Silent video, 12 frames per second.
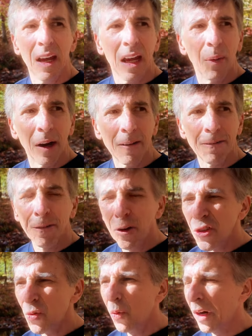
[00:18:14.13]
And when I
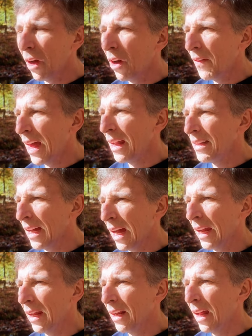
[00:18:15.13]
first went on that
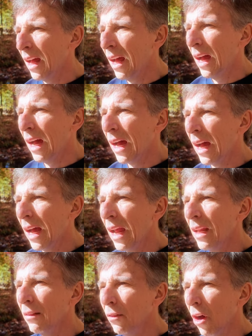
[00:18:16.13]
diet,
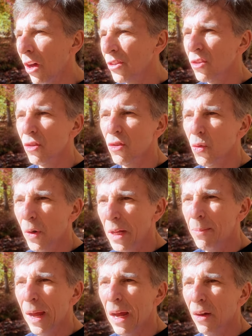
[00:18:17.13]
I lost
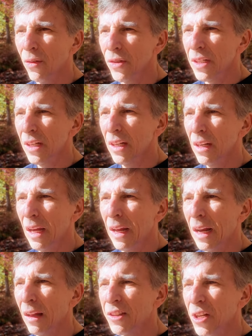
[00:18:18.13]
20 pounds
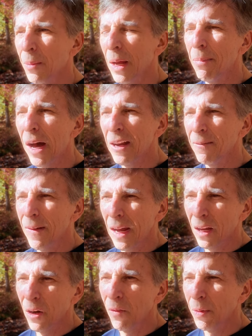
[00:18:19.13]
and I saw my body
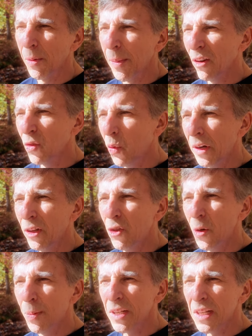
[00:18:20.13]
fat go from about
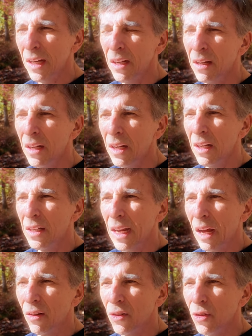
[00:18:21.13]
22%
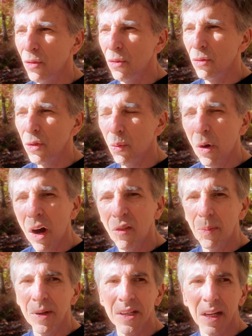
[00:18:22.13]
down to
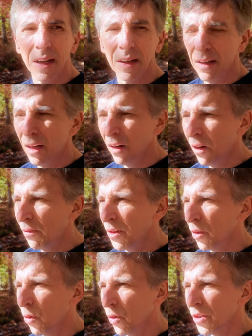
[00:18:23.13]
12% over
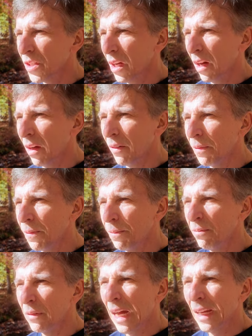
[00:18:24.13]
the course of,
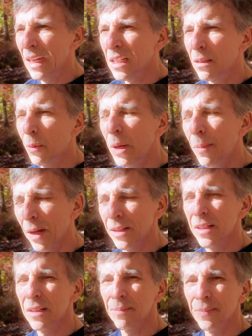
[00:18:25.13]
I guess, 3
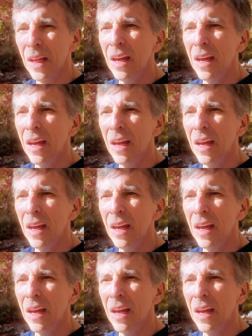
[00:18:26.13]
months.